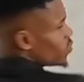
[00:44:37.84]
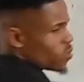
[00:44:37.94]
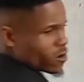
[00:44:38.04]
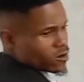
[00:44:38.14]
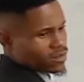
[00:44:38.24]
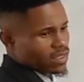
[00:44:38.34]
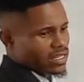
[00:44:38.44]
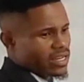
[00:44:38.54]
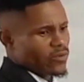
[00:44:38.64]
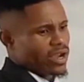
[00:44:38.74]
at words,
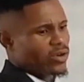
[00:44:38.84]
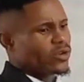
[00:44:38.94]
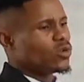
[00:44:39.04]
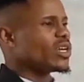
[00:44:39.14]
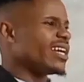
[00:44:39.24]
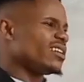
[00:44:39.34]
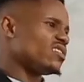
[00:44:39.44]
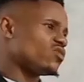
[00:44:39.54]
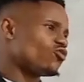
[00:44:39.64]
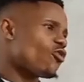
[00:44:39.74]
and then we are going to look at
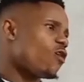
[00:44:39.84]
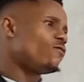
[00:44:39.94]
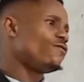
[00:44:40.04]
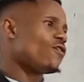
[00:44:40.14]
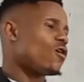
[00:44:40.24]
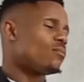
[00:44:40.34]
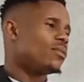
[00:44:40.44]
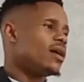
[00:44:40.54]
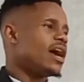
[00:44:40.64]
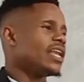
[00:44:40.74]
the strong
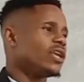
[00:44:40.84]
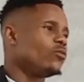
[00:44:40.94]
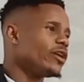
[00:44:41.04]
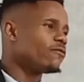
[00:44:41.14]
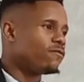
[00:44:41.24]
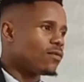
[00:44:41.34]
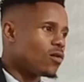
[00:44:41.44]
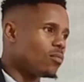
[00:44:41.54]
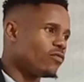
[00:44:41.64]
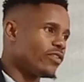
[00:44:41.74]
form and the weak
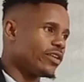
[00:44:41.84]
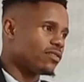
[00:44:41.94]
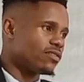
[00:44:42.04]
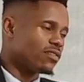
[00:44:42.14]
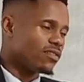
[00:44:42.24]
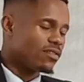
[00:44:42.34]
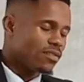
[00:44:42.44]
form of it.